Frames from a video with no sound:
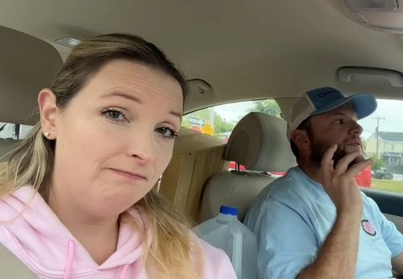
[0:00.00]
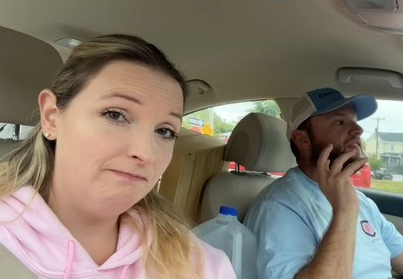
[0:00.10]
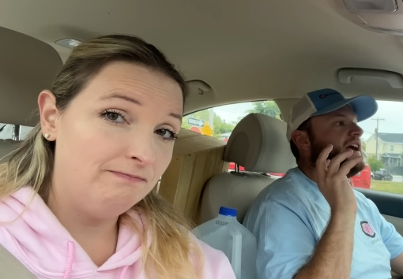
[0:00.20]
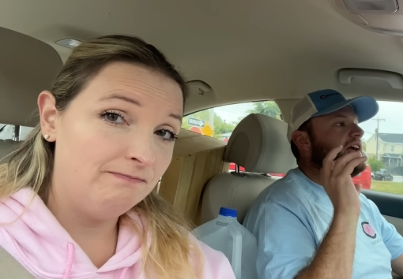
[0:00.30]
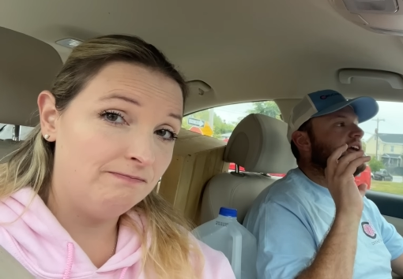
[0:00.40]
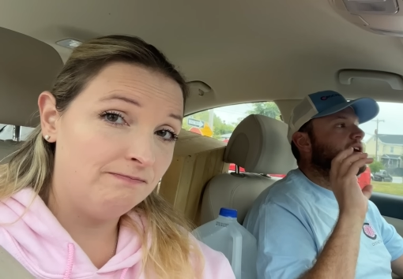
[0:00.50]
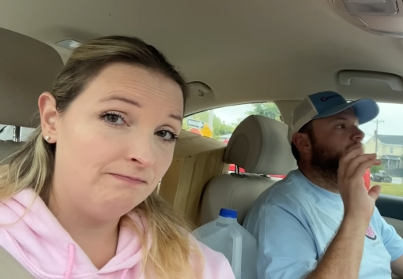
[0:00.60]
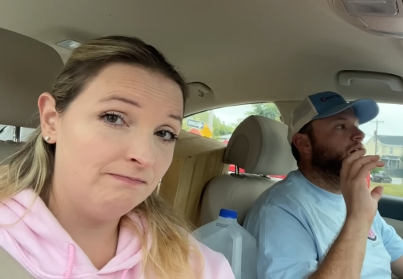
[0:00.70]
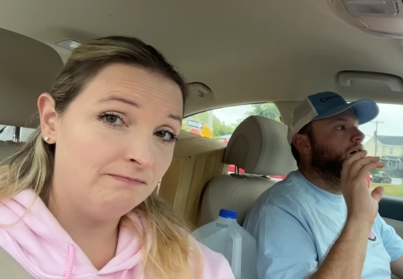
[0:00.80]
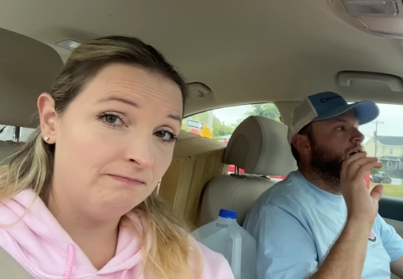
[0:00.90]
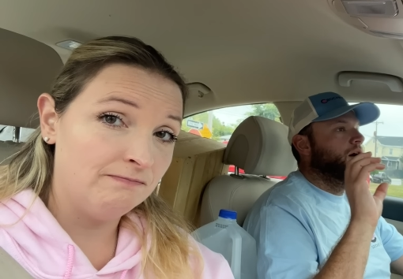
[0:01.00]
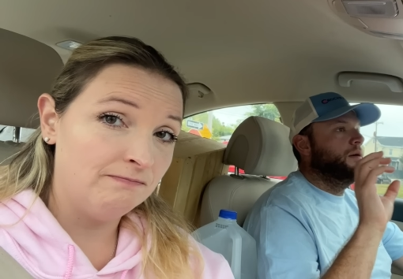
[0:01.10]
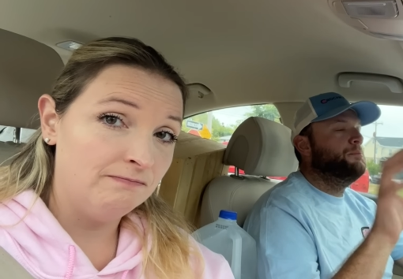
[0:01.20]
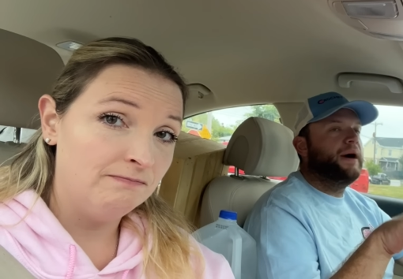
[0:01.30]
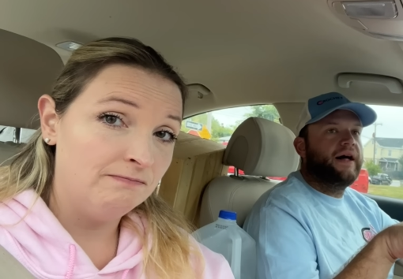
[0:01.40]
Speaker 1: they are
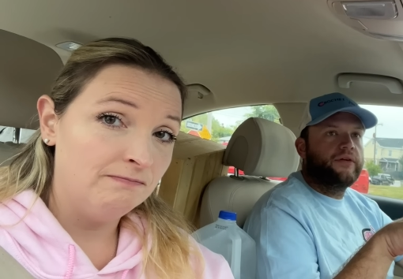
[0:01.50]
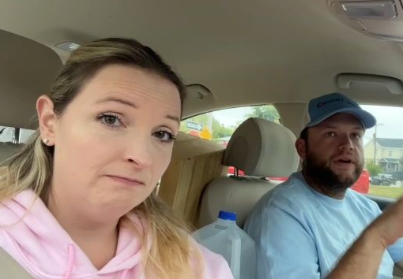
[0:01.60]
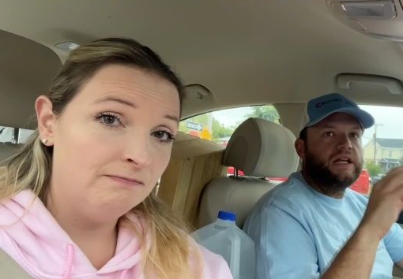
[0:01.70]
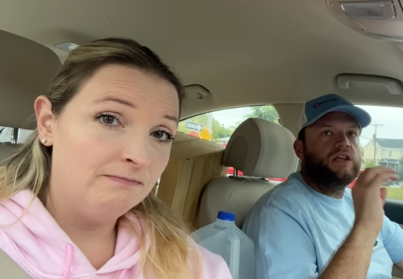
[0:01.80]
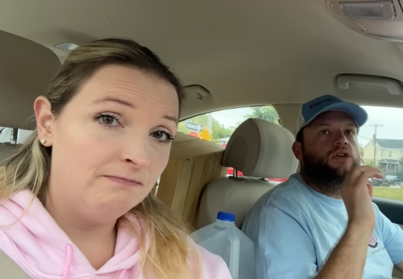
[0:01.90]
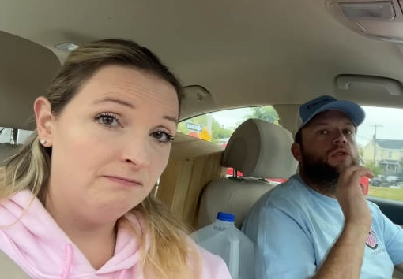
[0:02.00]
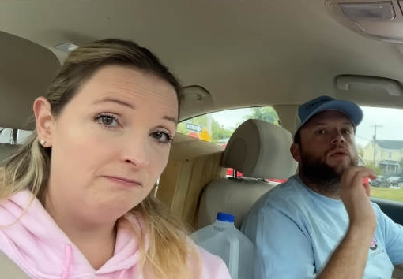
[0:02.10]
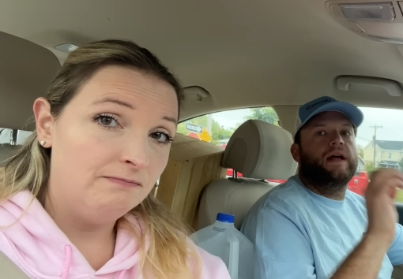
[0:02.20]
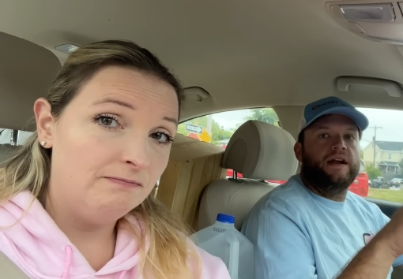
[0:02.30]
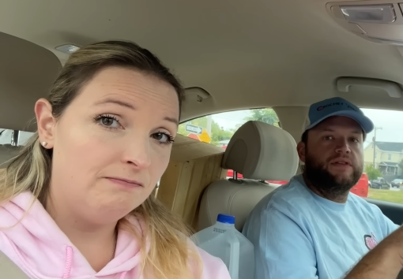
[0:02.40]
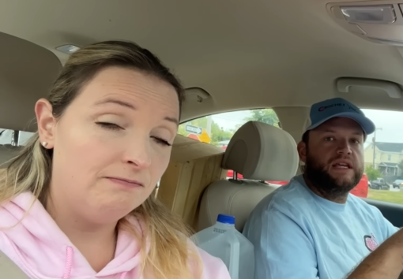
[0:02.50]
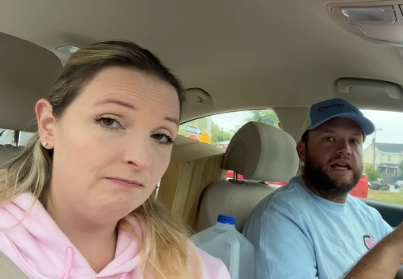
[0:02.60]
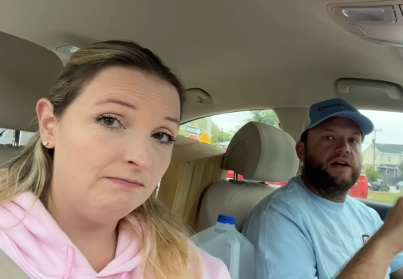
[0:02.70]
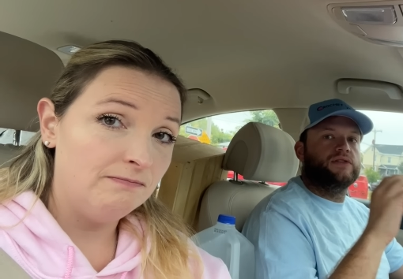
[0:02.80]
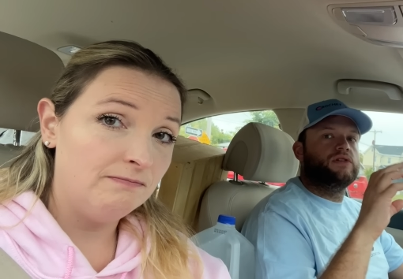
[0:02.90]
bothering you and
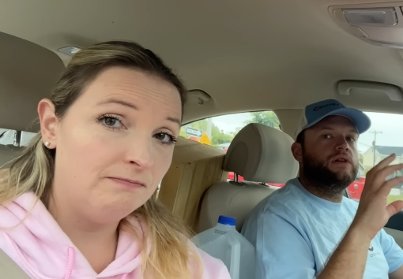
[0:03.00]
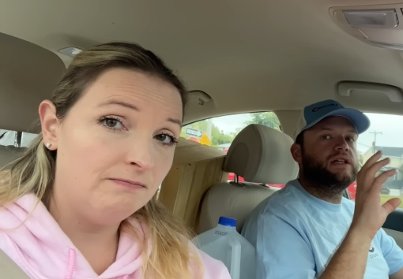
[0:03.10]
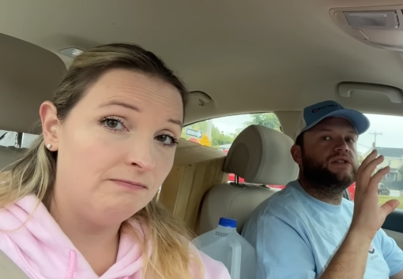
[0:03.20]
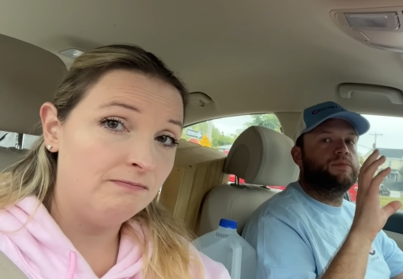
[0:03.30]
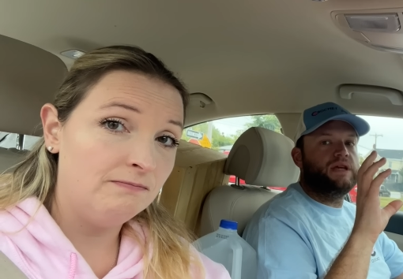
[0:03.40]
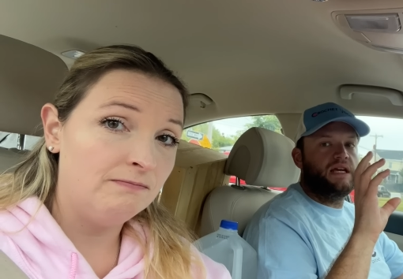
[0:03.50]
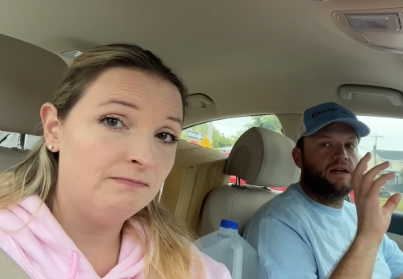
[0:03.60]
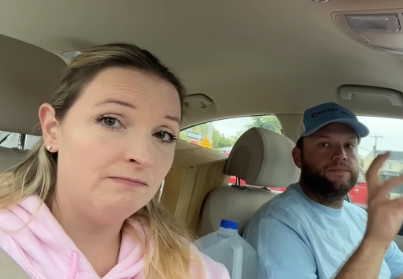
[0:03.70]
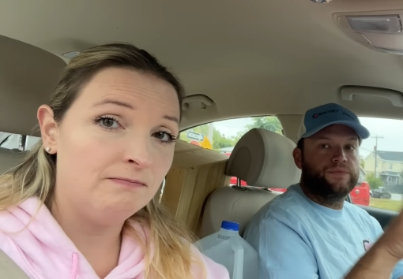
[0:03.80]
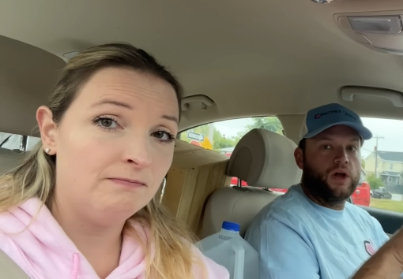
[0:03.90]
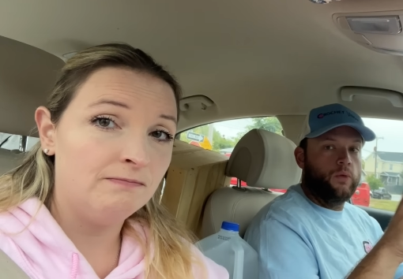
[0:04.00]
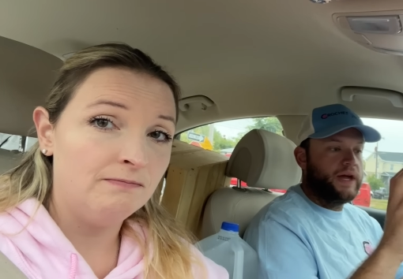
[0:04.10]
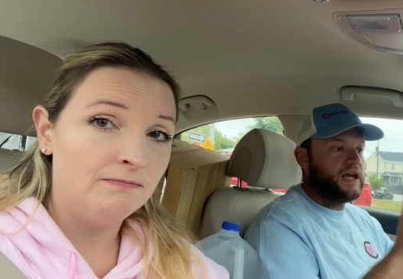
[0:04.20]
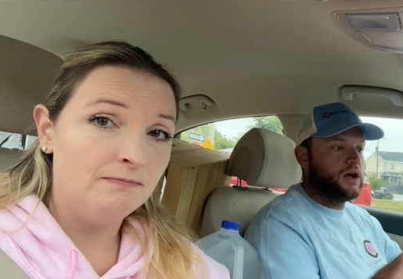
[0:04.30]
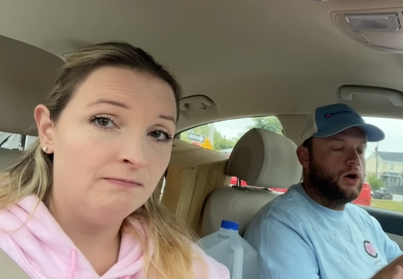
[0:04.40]
everything else. You need to be
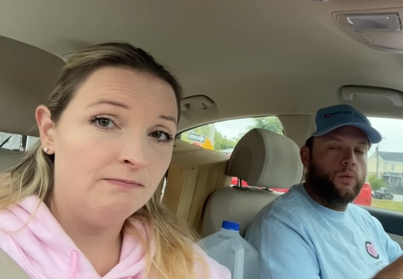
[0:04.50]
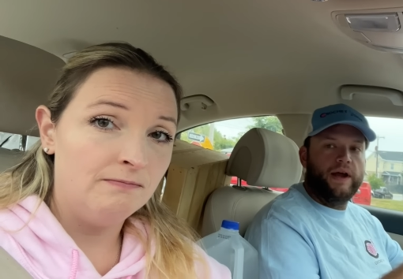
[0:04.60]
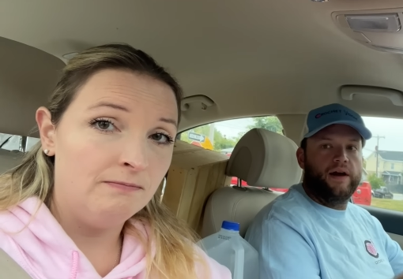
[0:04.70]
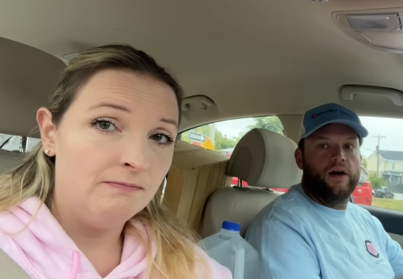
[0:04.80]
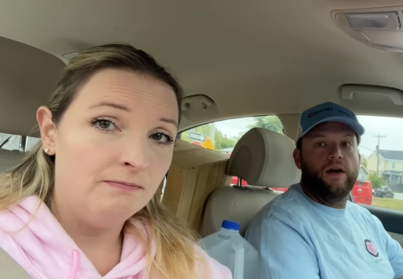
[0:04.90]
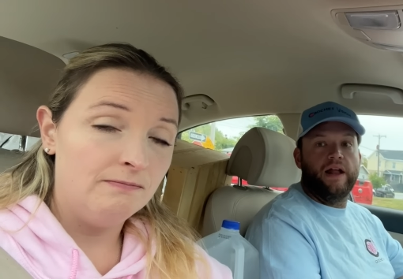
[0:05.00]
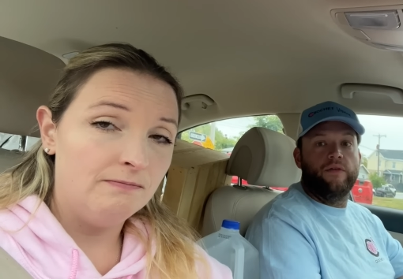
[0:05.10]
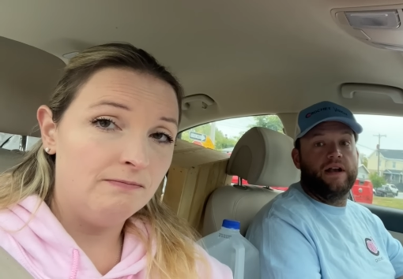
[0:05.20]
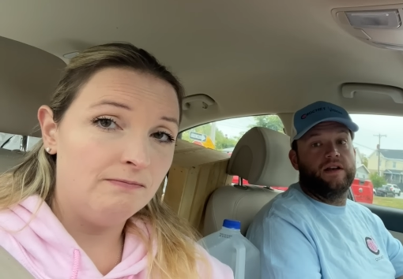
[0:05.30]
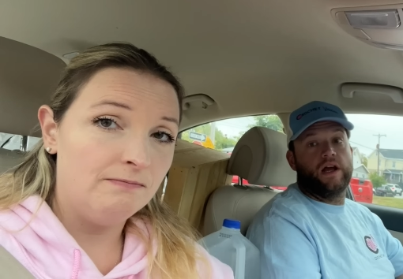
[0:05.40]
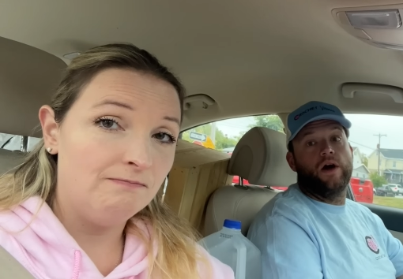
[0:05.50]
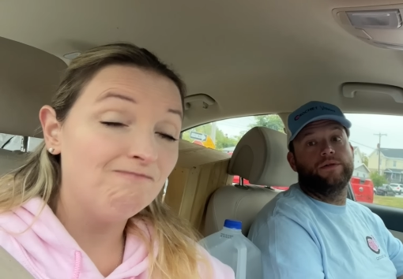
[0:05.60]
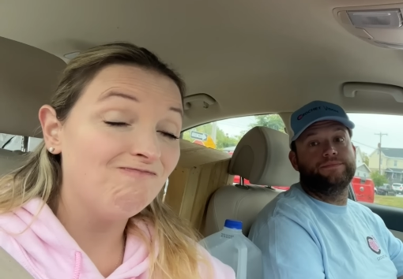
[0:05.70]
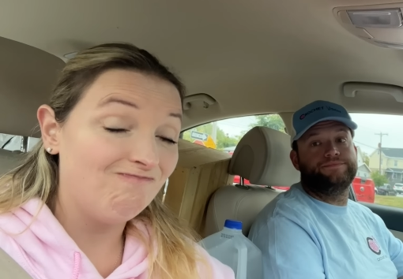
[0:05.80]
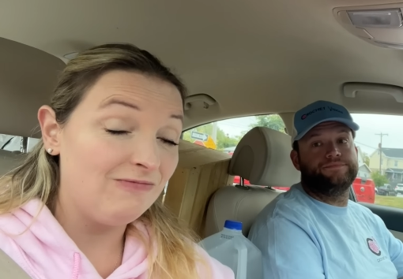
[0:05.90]
awake, aware, and ready to go.
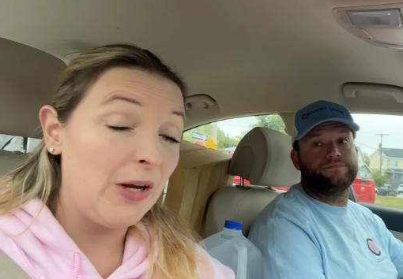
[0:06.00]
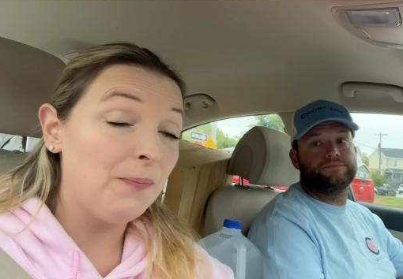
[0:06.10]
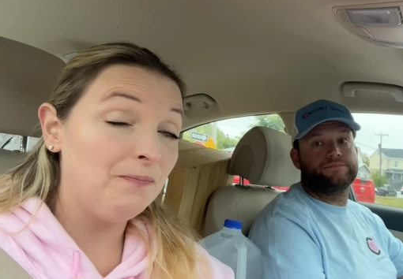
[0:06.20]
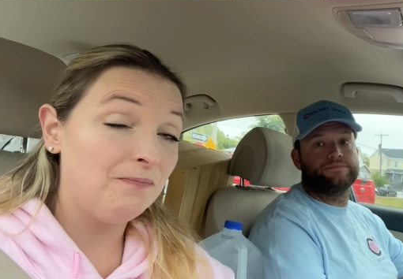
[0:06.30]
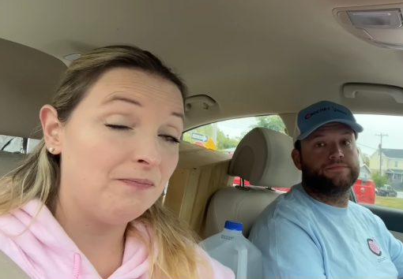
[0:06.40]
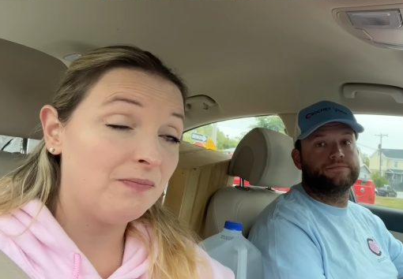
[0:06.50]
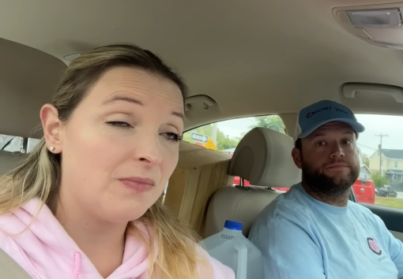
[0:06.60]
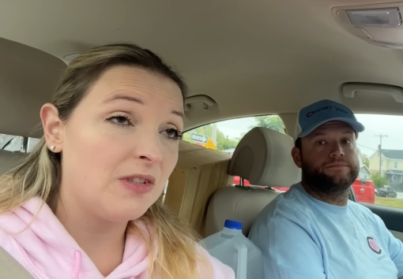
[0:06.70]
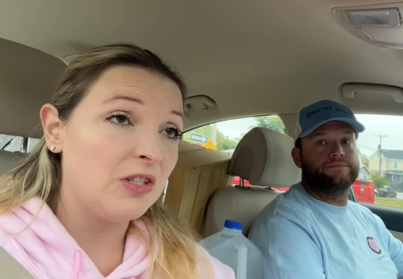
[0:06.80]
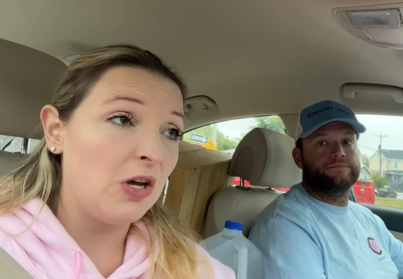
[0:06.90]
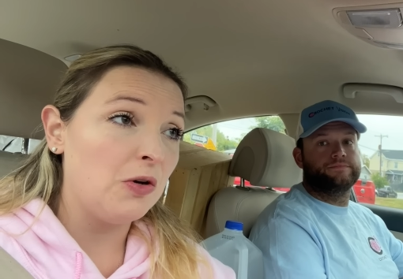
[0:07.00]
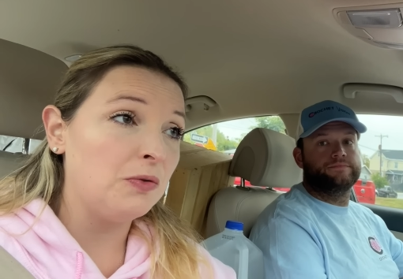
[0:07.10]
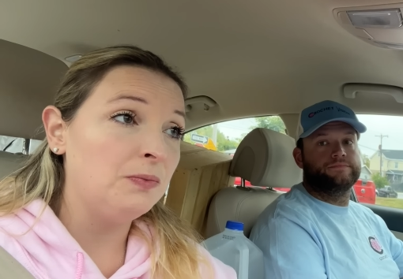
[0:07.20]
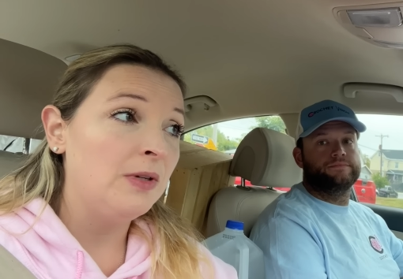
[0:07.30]
Speaker 2: Yep. So